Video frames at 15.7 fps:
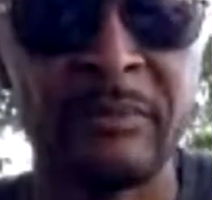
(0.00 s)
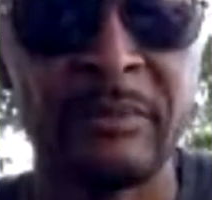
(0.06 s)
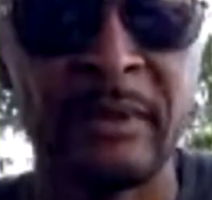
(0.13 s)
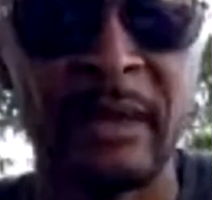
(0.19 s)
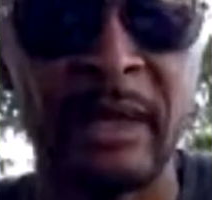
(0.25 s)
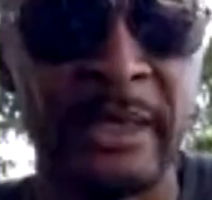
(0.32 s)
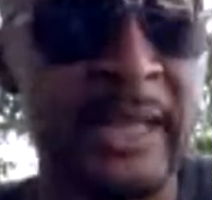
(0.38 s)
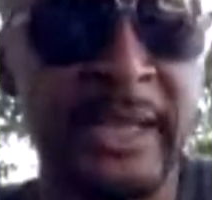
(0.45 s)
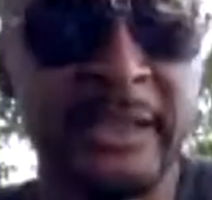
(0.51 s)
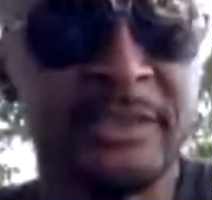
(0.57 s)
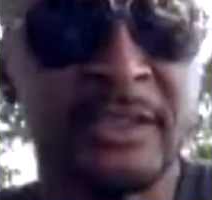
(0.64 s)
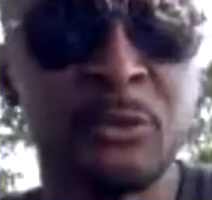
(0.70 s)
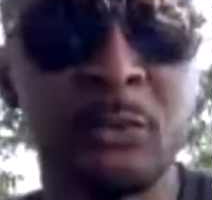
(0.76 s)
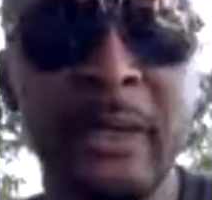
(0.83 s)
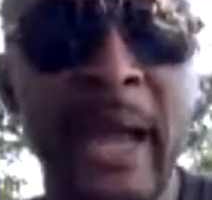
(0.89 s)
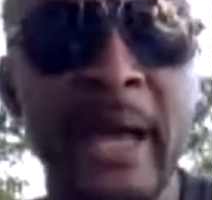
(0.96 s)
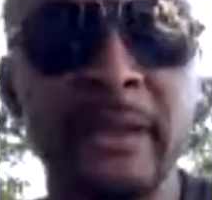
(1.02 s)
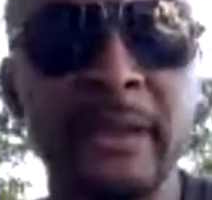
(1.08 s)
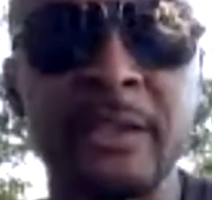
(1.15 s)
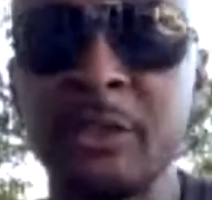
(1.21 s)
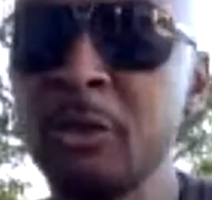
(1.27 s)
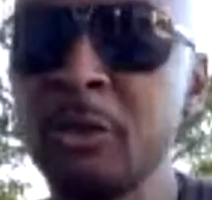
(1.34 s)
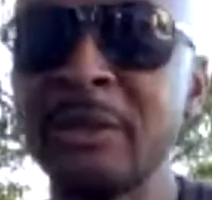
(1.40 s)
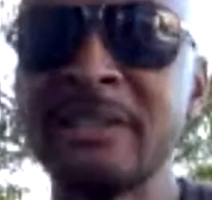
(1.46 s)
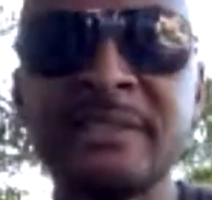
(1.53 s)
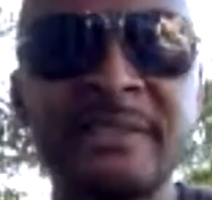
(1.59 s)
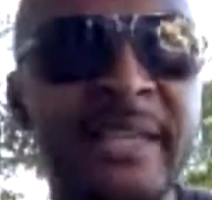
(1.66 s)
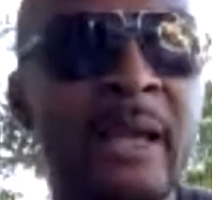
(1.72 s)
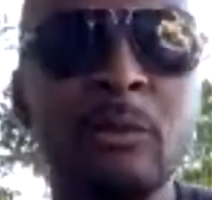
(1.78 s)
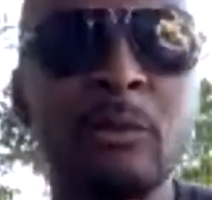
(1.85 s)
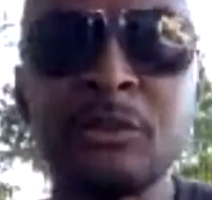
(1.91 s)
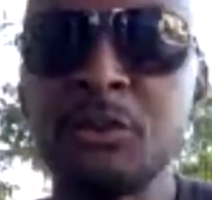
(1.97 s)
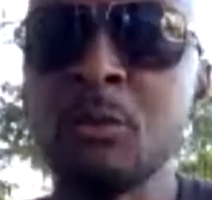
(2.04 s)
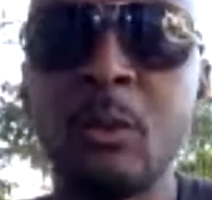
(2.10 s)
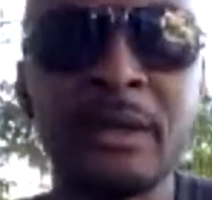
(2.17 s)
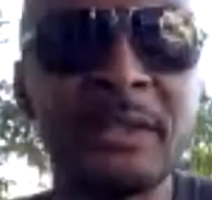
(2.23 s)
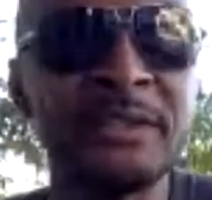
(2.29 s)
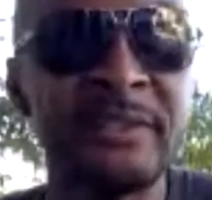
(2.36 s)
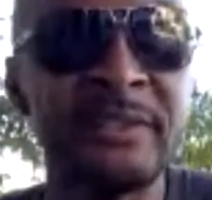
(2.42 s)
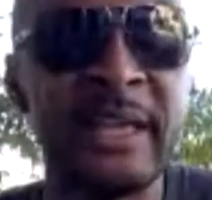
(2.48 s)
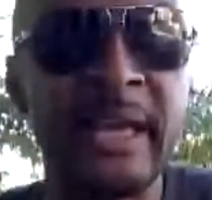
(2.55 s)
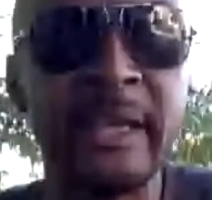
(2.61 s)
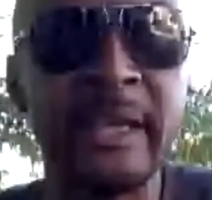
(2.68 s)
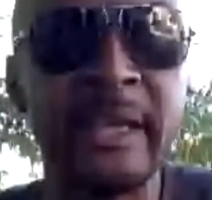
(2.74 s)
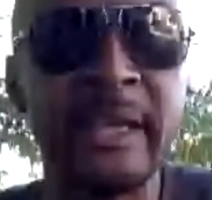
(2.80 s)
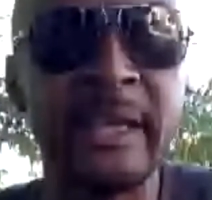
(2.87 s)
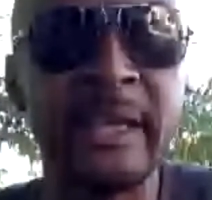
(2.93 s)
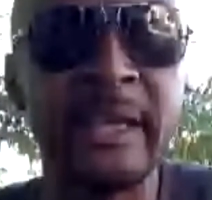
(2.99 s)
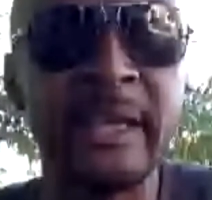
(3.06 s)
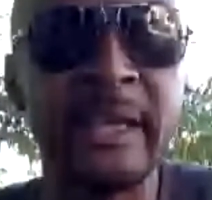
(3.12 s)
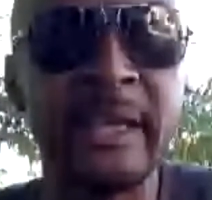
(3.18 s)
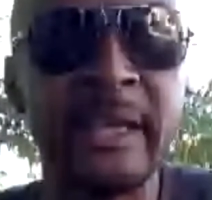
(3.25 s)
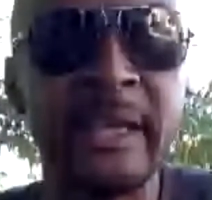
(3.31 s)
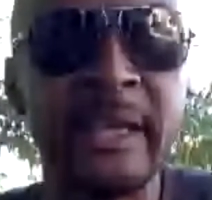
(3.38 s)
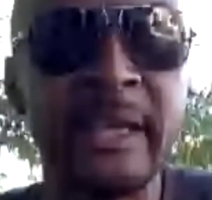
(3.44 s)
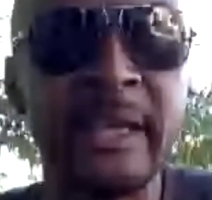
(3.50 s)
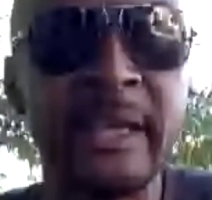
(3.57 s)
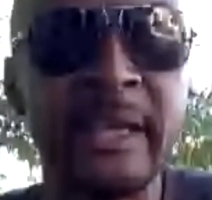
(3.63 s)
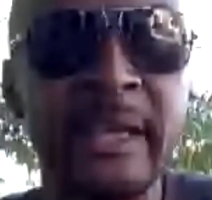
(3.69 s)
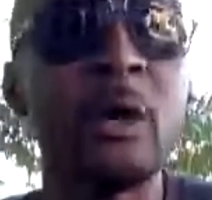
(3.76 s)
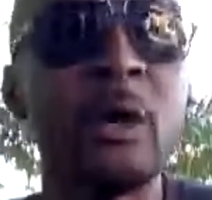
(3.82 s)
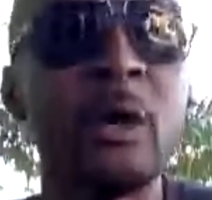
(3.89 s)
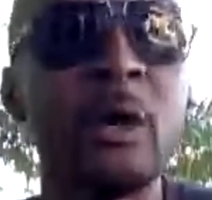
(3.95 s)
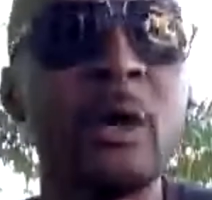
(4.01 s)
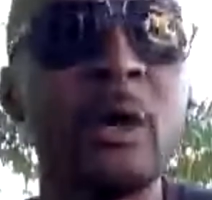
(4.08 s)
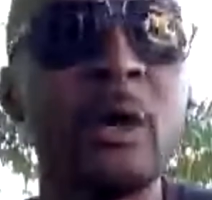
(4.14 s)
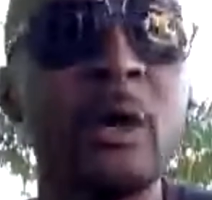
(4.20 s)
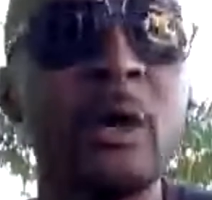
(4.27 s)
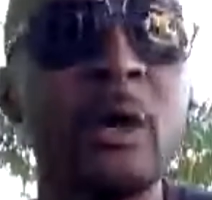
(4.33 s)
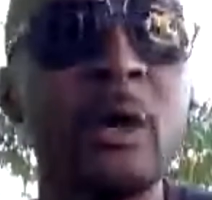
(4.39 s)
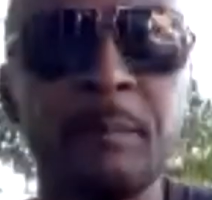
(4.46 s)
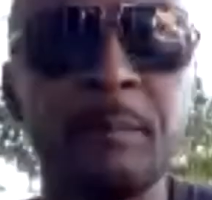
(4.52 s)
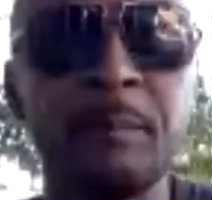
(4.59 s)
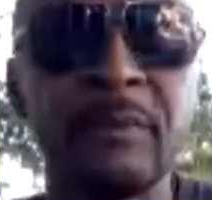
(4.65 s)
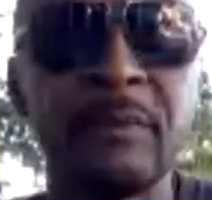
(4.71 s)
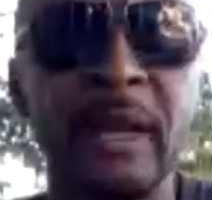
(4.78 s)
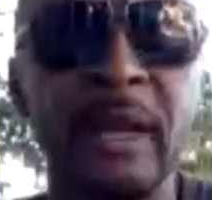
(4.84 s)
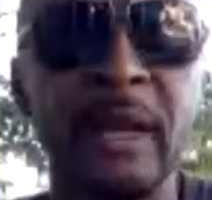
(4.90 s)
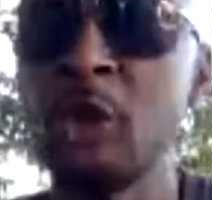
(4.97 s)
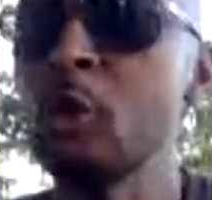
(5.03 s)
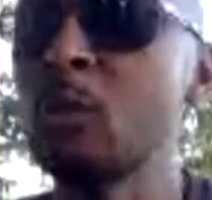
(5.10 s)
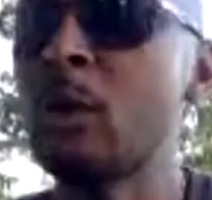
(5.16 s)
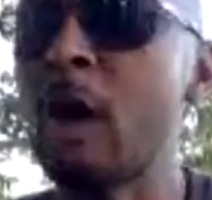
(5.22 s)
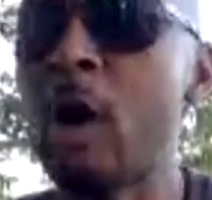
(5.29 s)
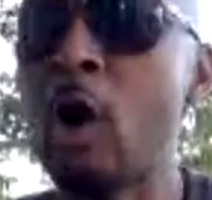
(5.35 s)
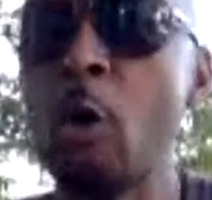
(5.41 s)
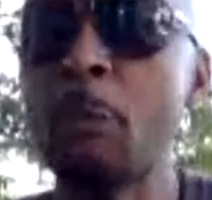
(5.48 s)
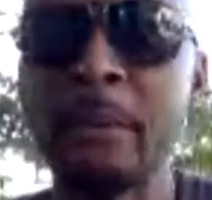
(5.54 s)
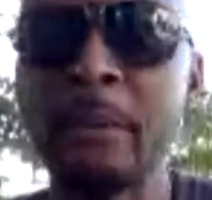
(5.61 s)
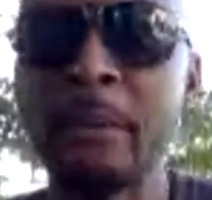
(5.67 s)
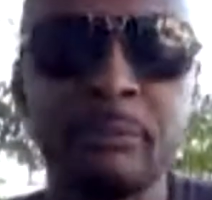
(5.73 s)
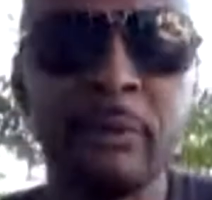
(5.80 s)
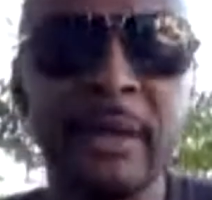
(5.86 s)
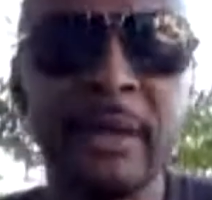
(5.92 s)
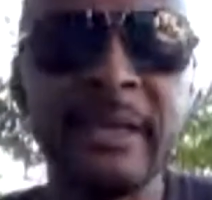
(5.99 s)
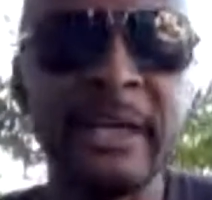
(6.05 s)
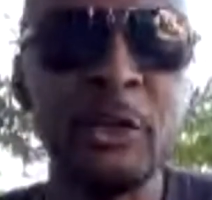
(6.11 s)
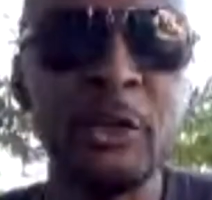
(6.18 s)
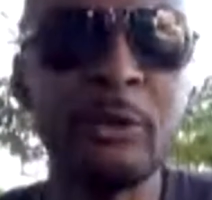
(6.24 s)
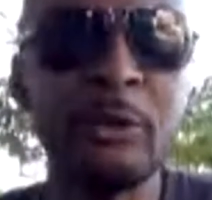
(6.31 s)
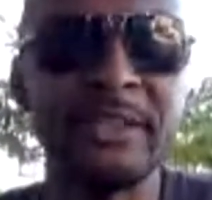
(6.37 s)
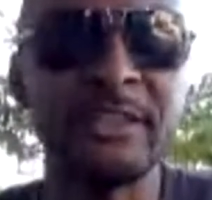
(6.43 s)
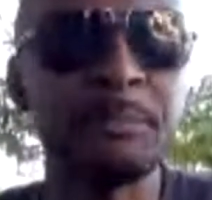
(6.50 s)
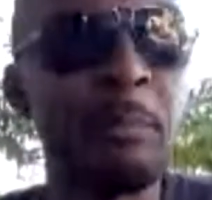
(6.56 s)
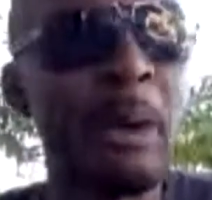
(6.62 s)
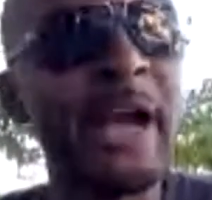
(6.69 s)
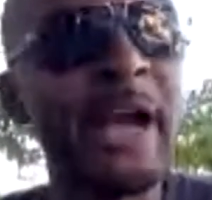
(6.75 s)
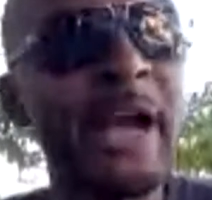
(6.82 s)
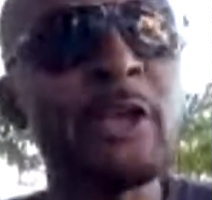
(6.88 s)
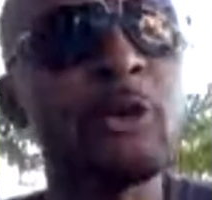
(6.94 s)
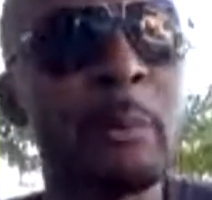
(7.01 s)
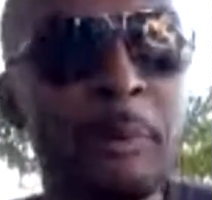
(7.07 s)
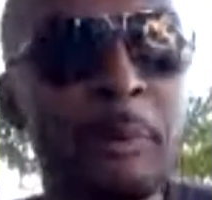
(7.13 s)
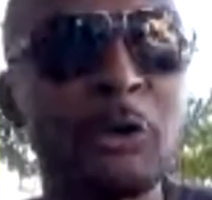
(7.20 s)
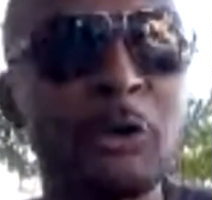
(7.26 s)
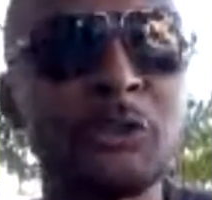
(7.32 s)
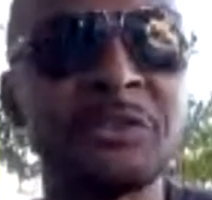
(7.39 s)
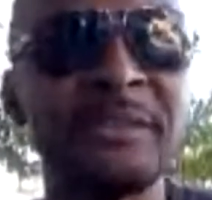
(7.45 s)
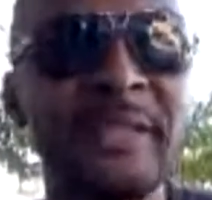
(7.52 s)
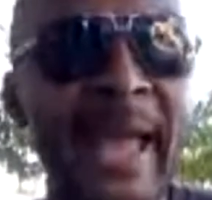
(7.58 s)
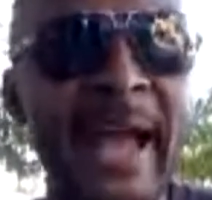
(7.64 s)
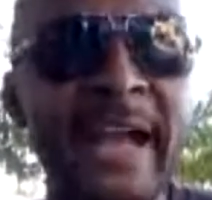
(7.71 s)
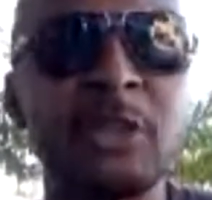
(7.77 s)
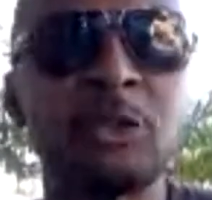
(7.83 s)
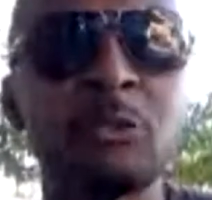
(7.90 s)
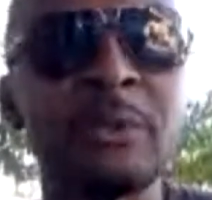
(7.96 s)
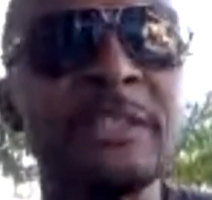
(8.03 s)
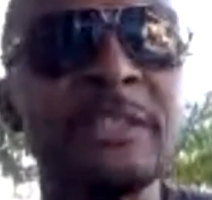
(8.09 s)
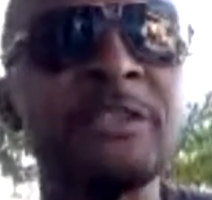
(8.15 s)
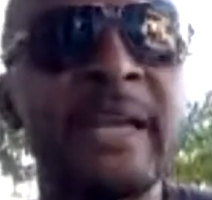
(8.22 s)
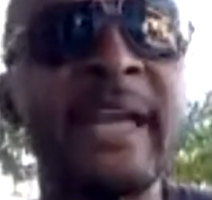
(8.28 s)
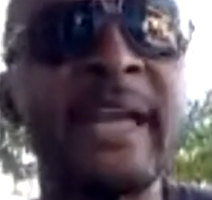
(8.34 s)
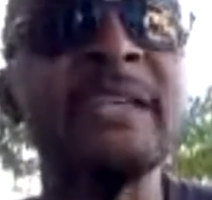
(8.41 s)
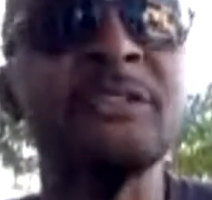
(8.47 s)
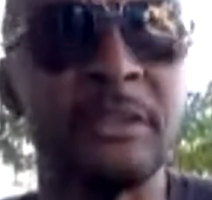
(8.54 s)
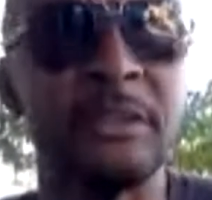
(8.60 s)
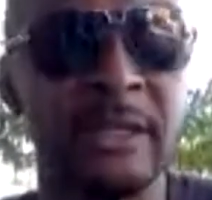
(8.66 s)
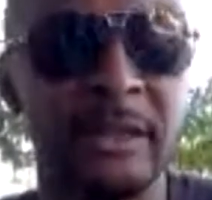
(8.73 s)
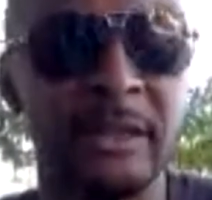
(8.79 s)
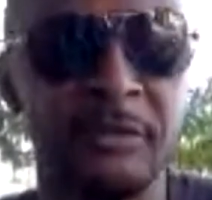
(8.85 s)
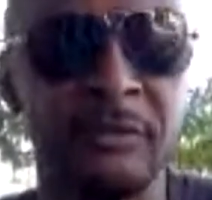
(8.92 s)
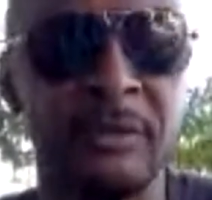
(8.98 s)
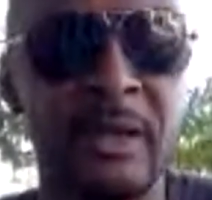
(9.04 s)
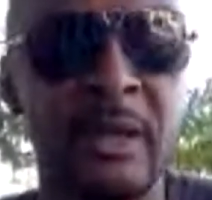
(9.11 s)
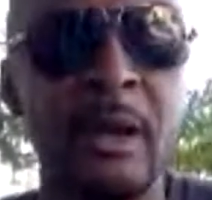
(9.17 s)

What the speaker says: And that's just reality. You can say what you want to say, do what you want to do, and you will hope and pray that you can inspire a person to actually change enough.